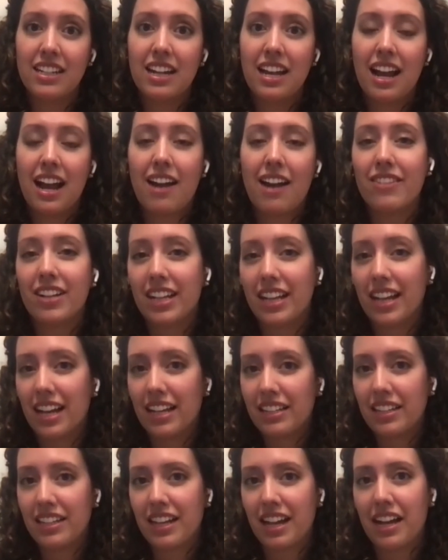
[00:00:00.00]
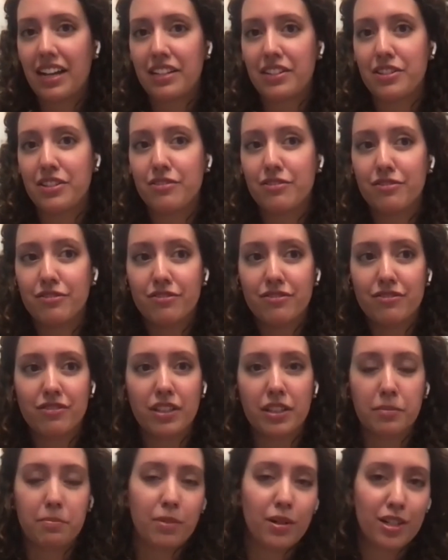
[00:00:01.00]
having any kind of
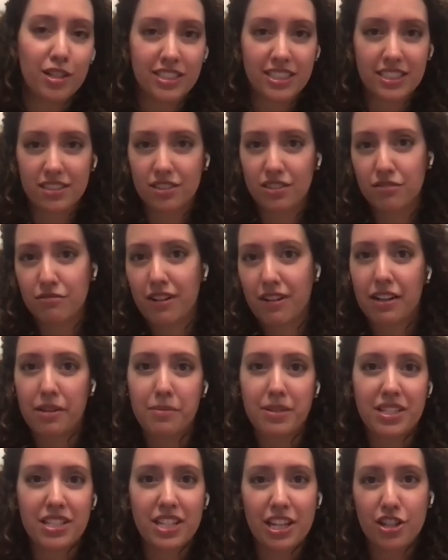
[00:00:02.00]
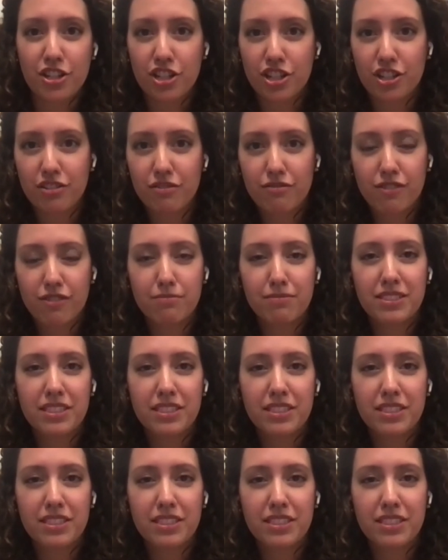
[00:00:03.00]
like personal recommendation from